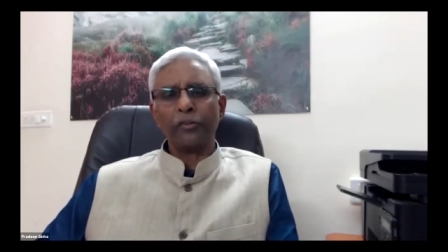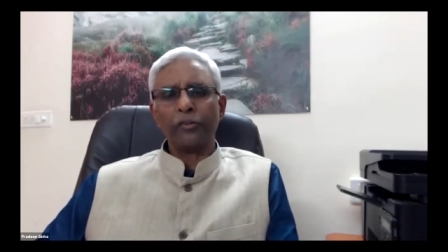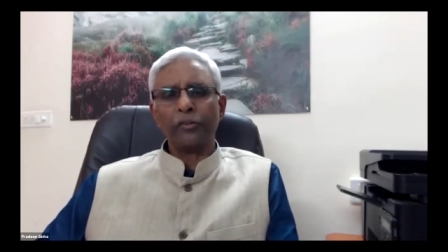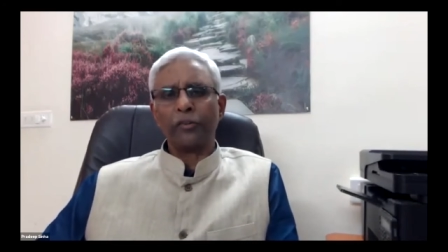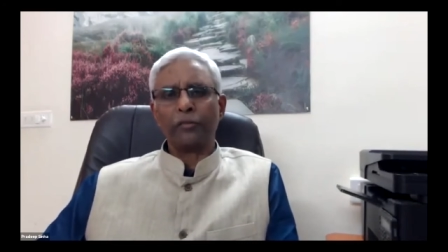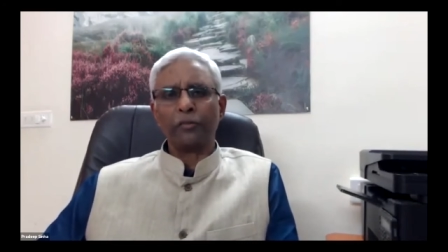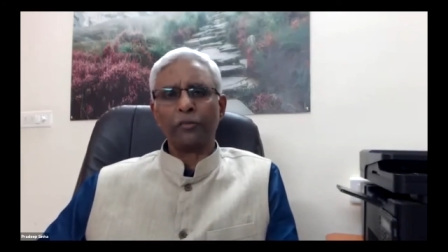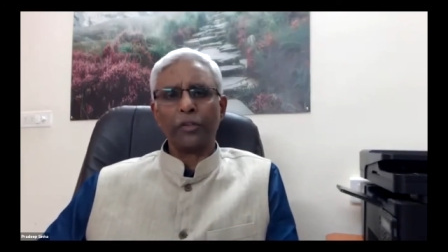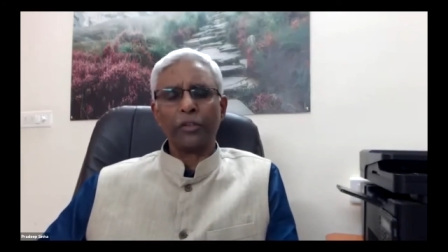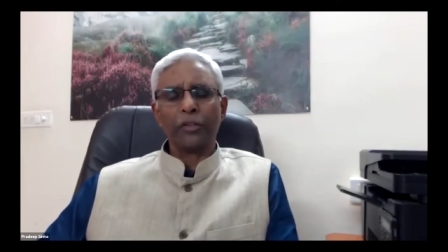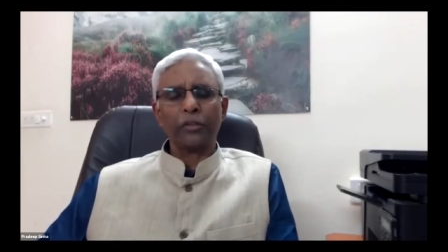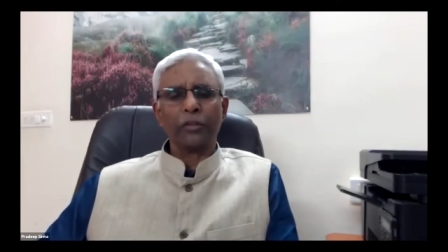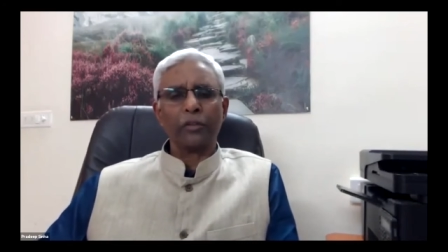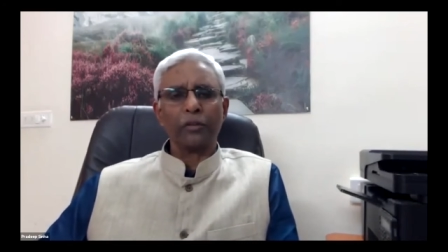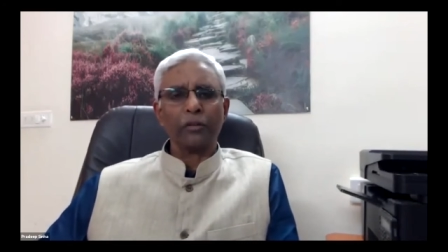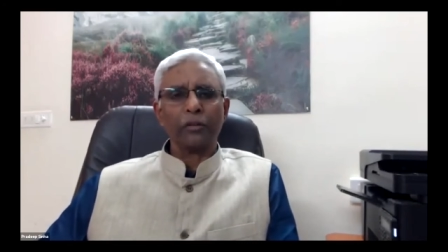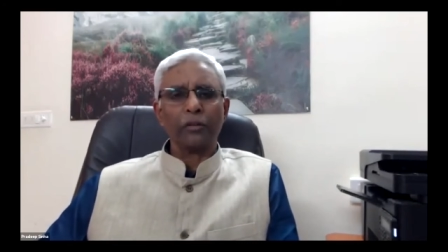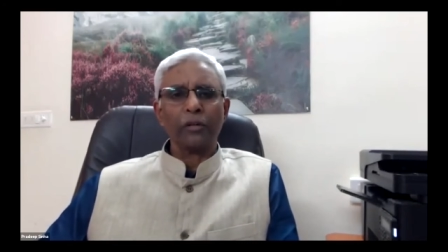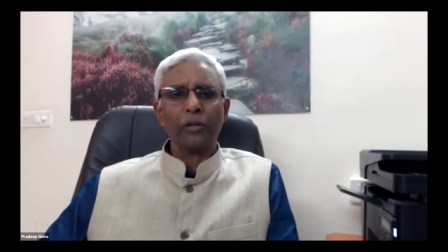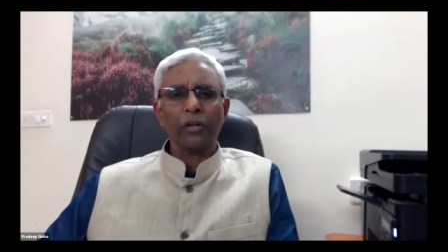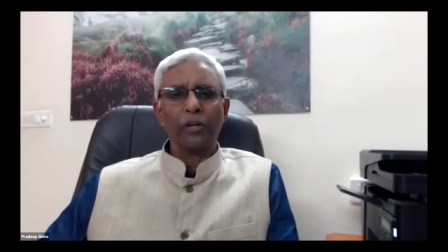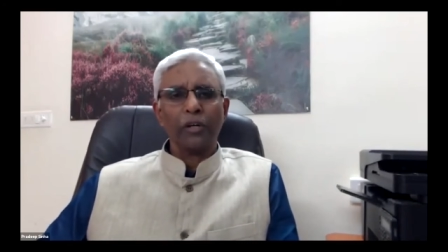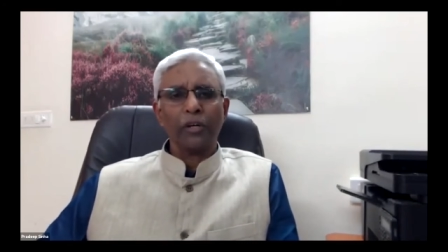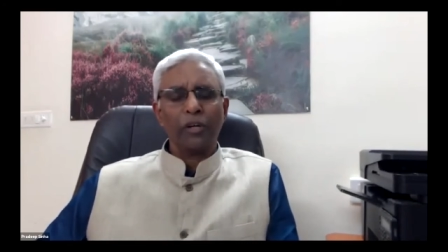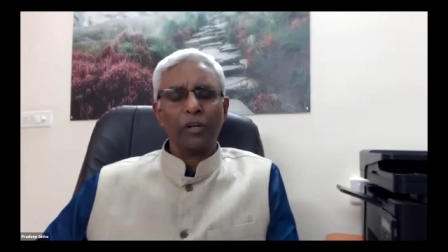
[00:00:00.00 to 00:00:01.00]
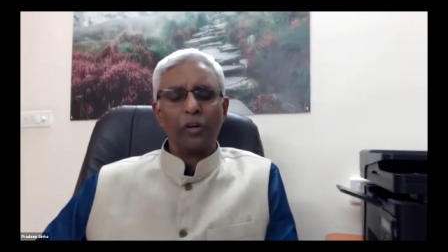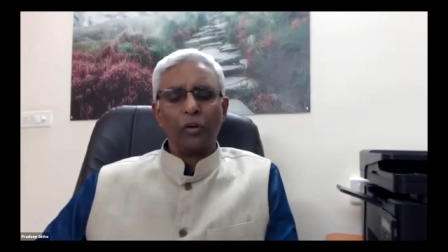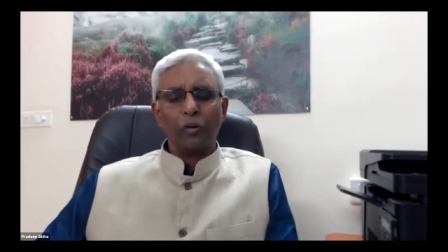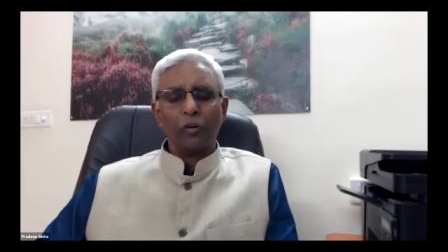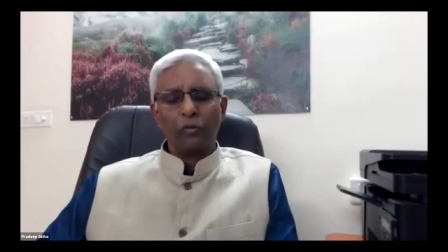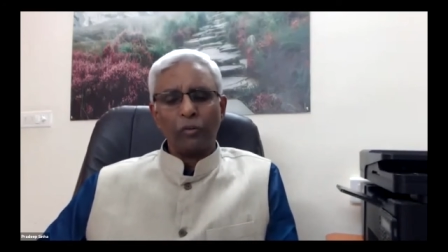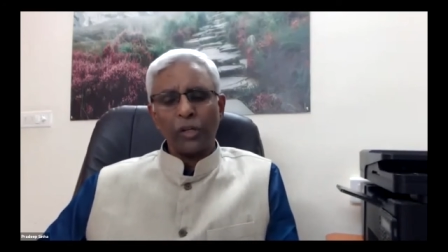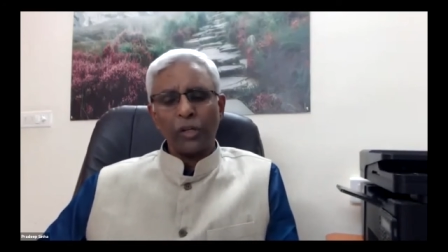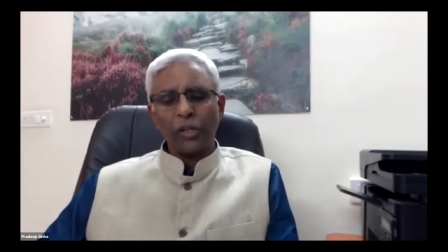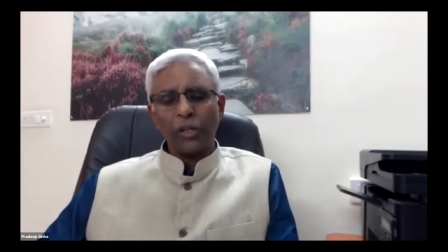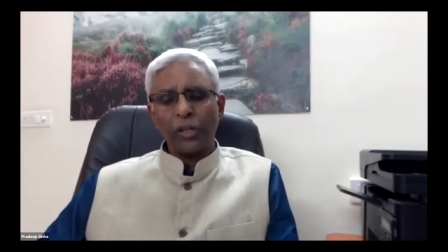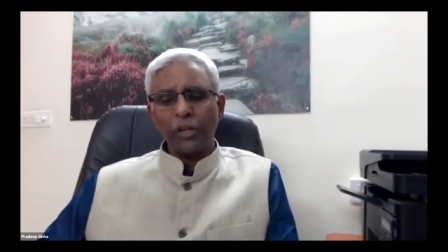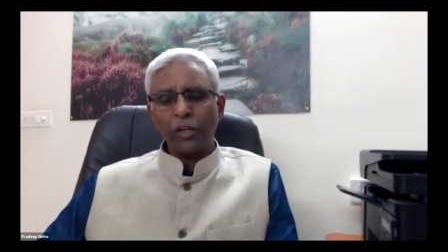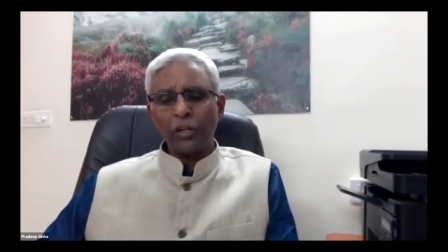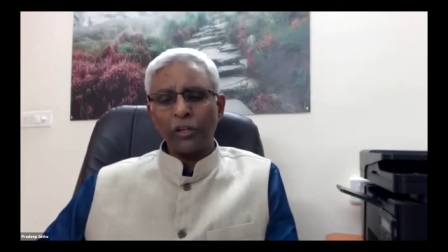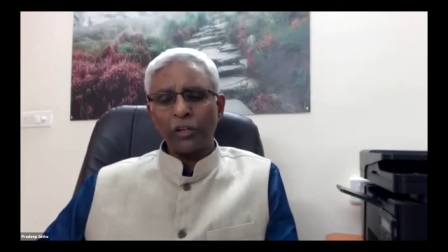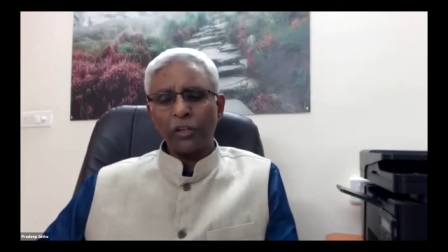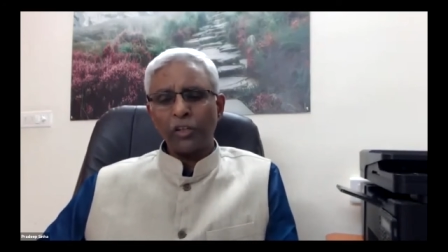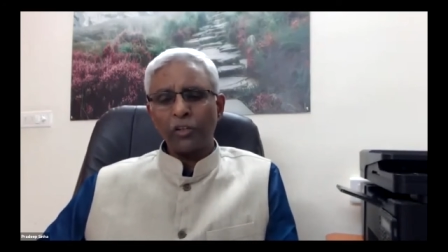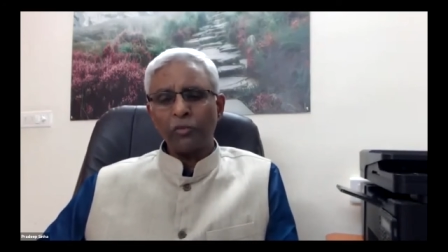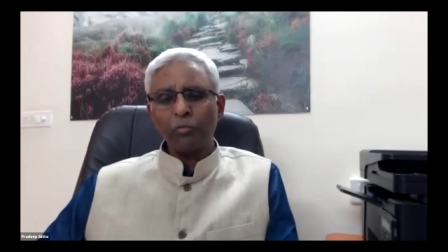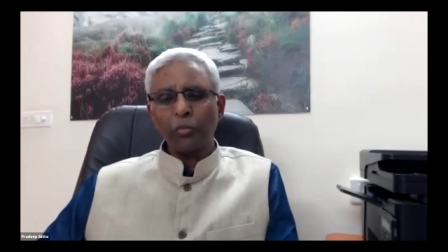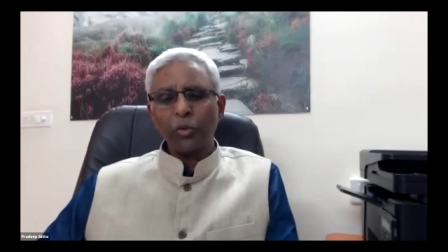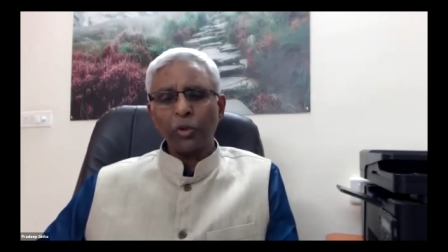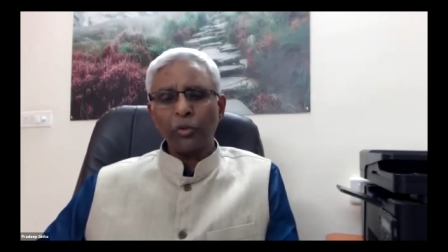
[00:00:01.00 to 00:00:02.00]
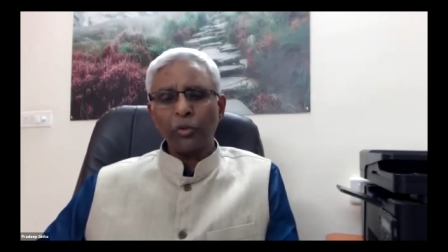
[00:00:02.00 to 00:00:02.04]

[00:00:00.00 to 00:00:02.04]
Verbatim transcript: reservation, whether it is